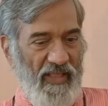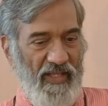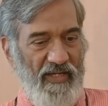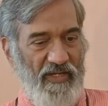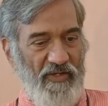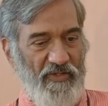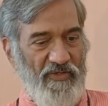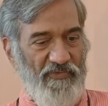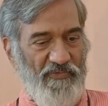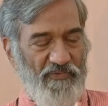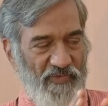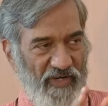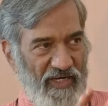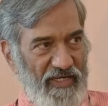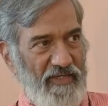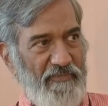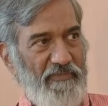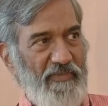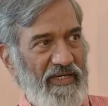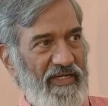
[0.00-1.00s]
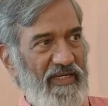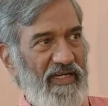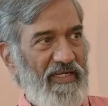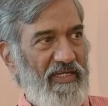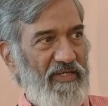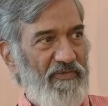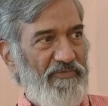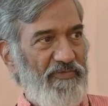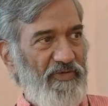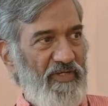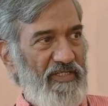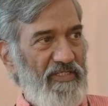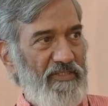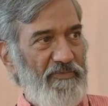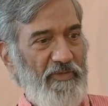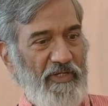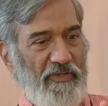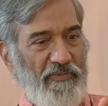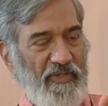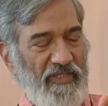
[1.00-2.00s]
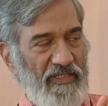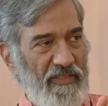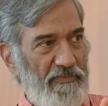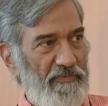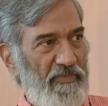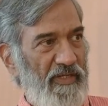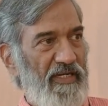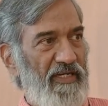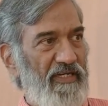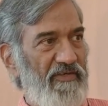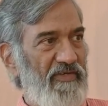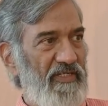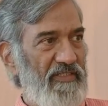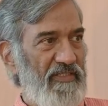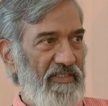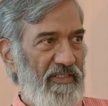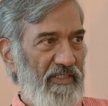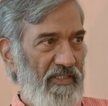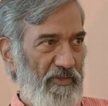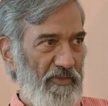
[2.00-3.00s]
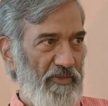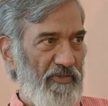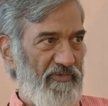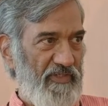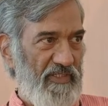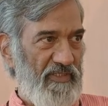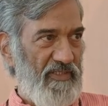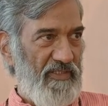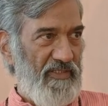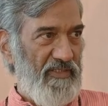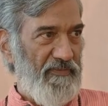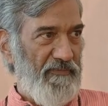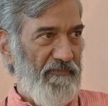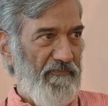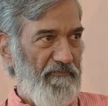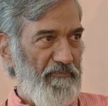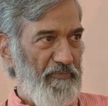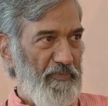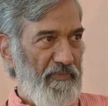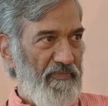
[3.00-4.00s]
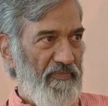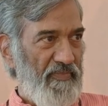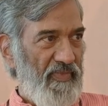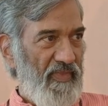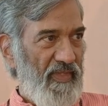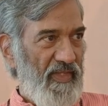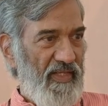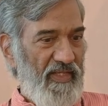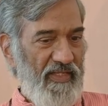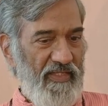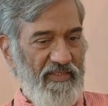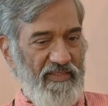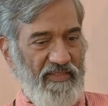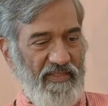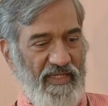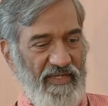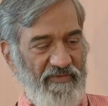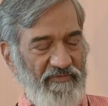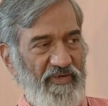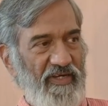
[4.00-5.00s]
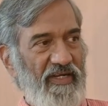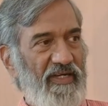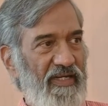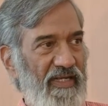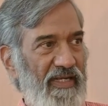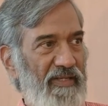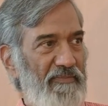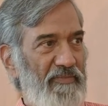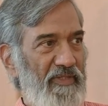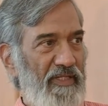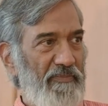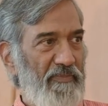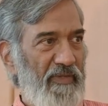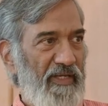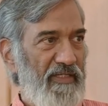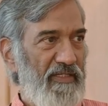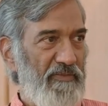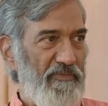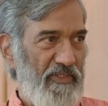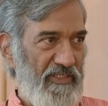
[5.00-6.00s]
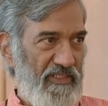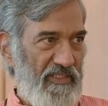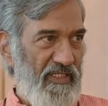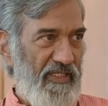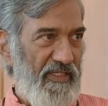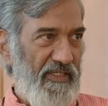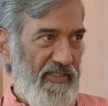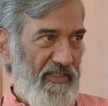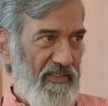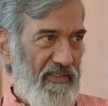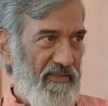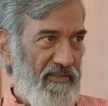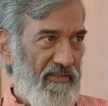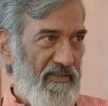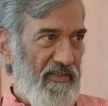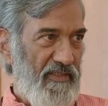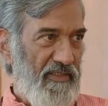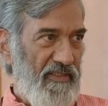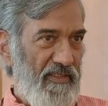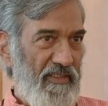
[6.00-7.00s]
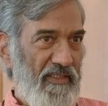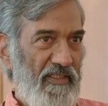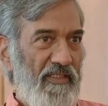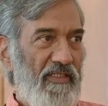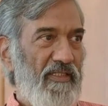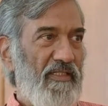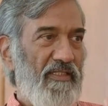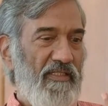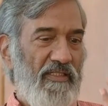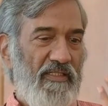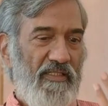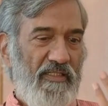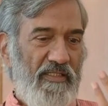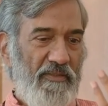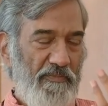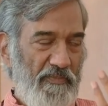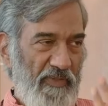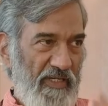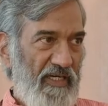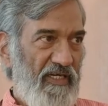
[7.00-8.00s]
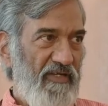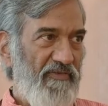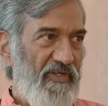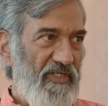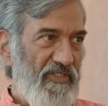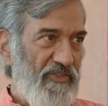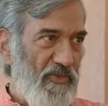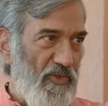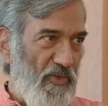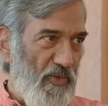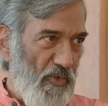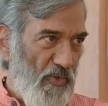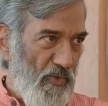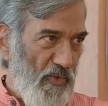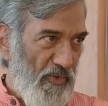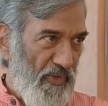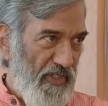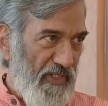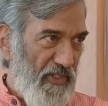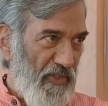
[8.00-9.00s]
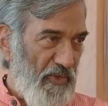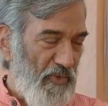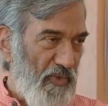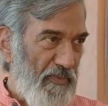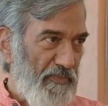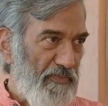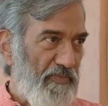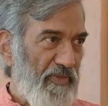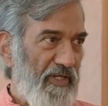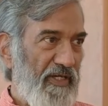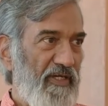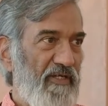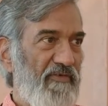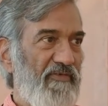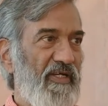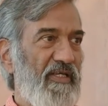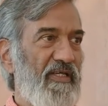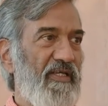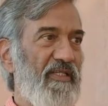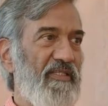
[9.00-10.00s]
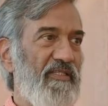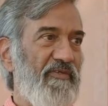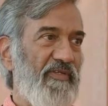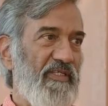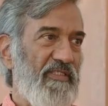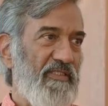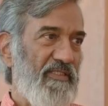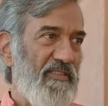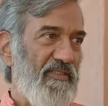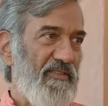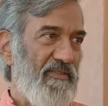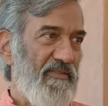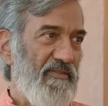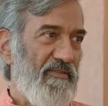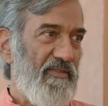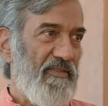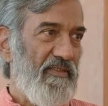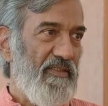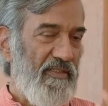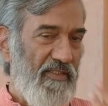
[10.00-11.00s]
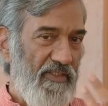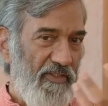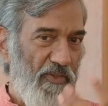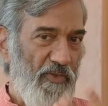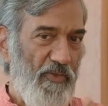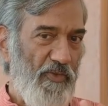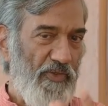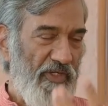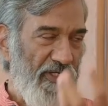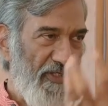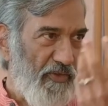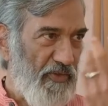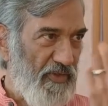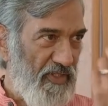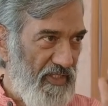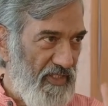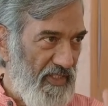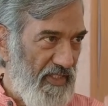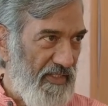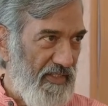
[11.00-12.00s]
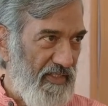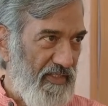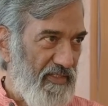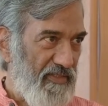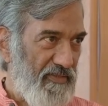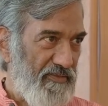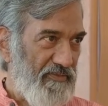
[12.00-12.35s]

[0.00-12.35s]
Now, the fundamental difference between the Pandavas and the Kauravas is every time they make a mistake, the Pandavas go into a period of Ajnatavasa. They go into retreat.